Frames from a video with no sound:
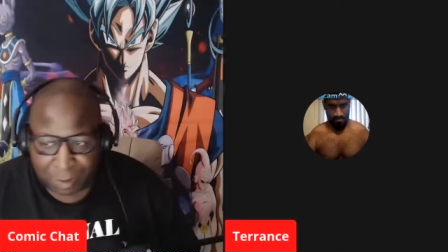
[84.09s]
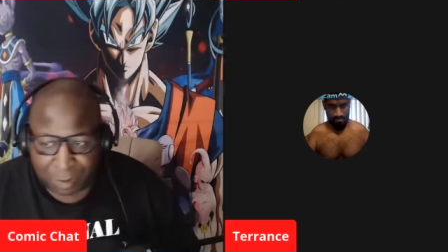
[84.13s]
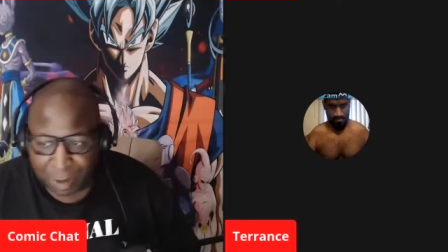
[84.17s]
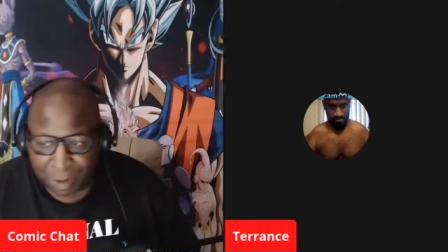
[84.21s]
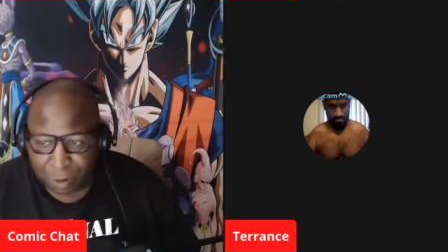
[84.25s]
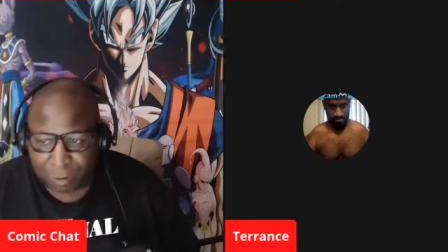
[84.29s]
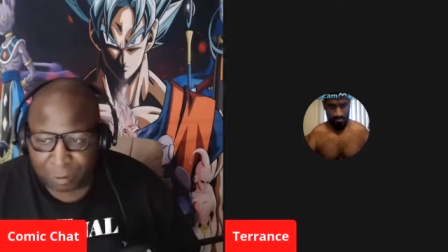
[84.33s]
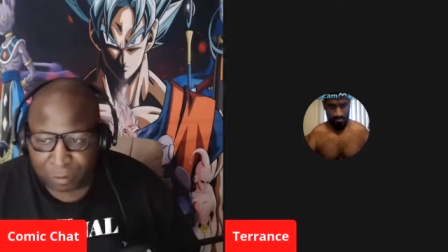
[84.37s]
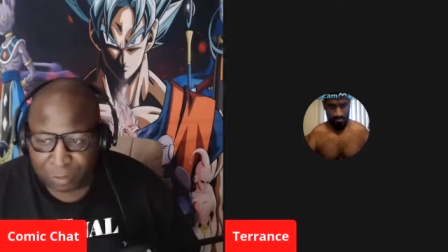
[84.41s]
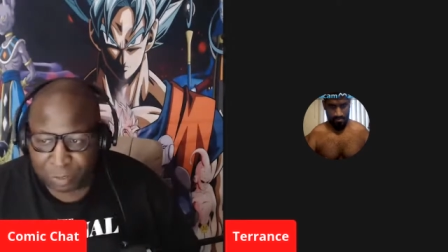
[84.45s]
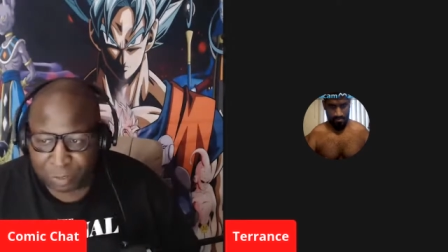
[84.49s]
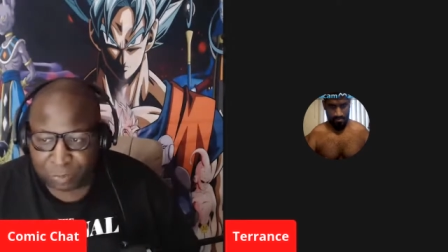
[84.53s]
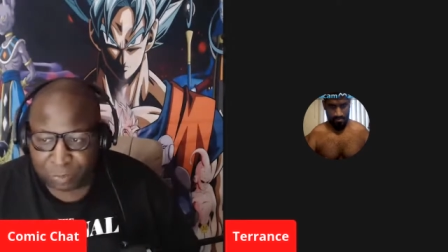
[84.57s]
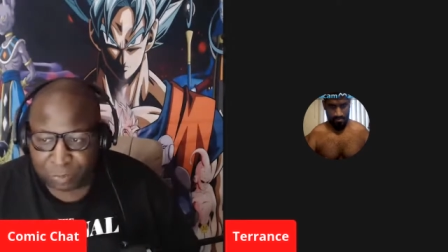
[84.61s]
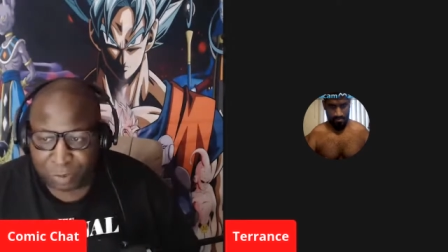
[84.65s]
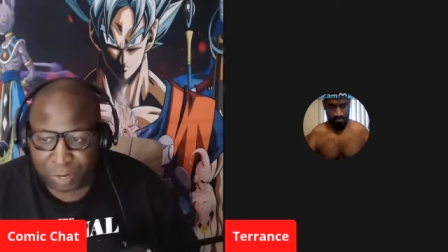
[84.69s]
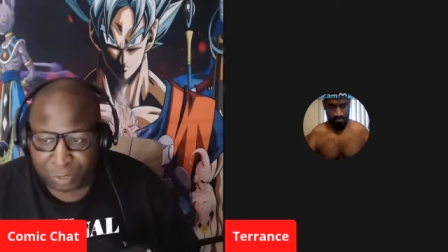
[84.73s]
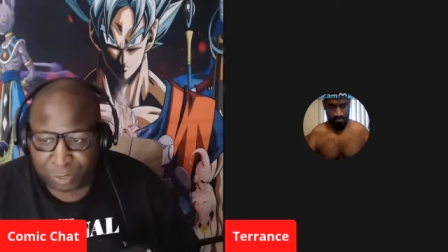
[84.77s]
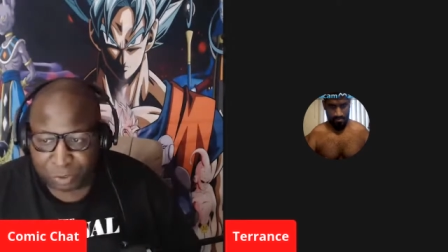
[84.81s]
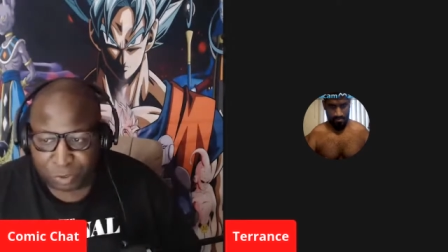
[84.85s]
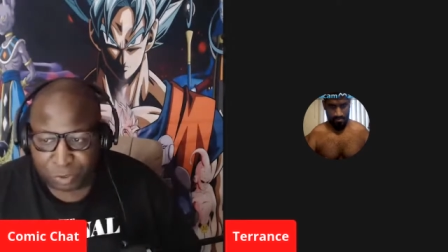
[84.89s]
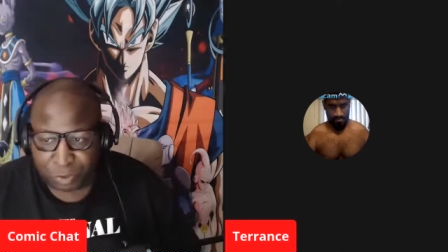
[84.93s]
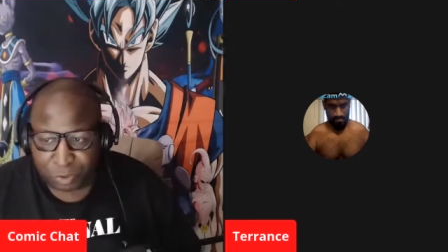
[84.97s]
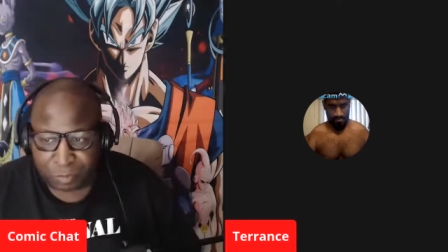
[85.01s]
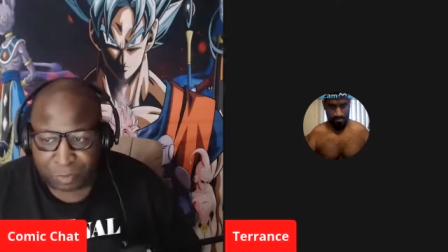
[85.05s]
I want to respond
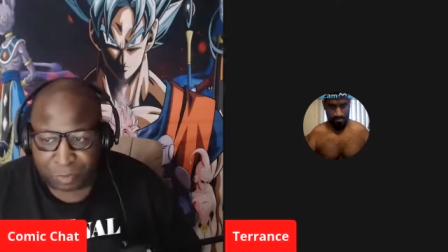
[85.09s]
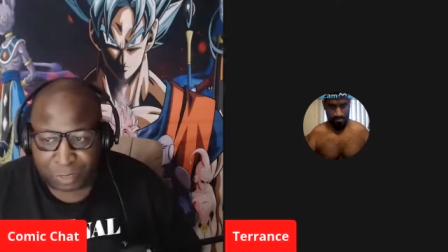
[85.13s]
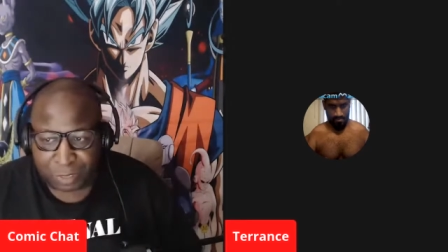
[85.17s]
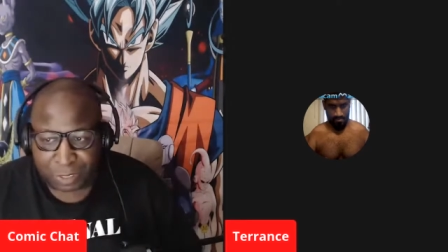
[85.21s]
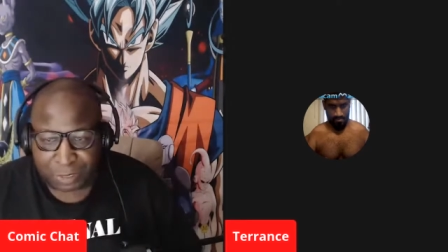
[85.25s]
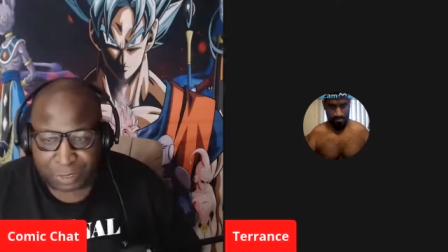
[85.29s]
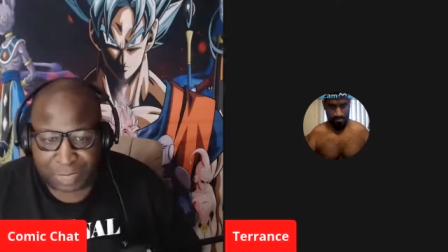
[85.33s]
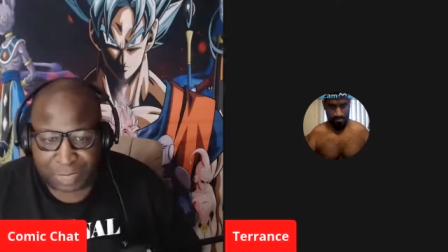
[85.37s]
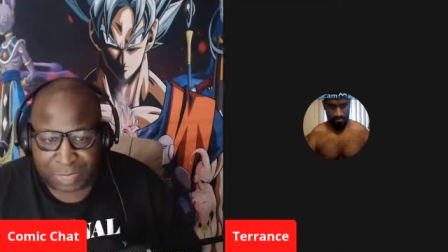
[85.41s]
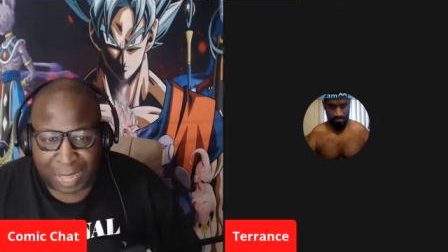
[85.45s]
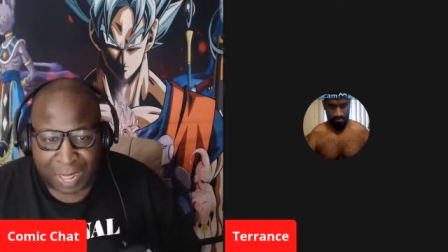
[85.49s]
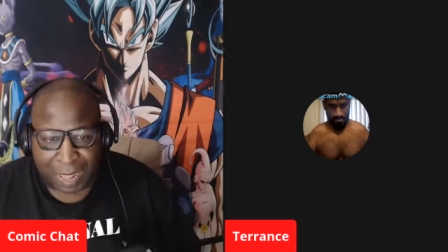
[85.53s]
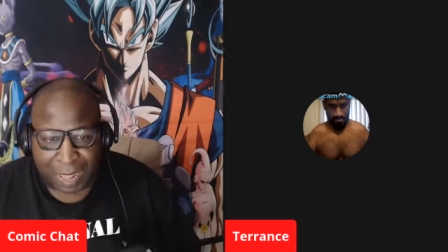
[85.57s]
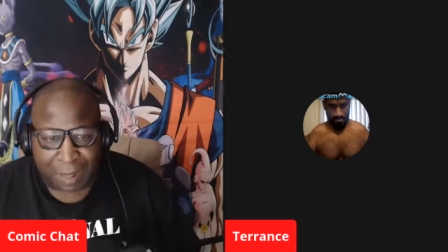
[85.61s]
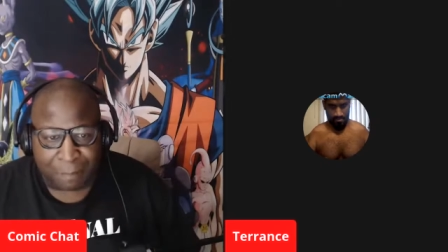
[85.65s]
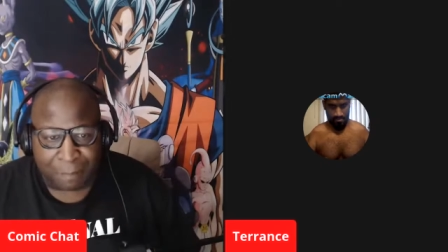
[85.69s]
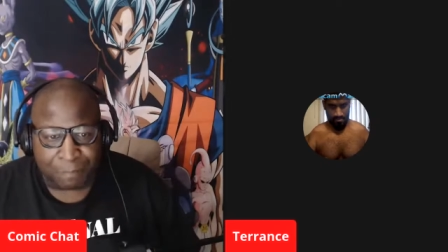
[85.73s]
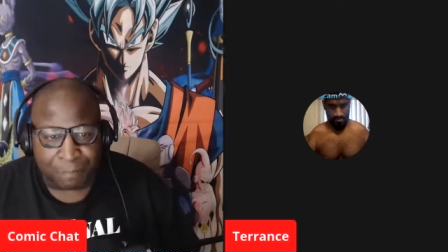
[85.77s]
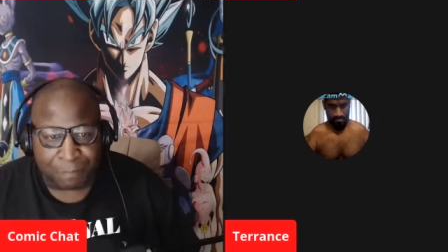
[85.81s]
to them because I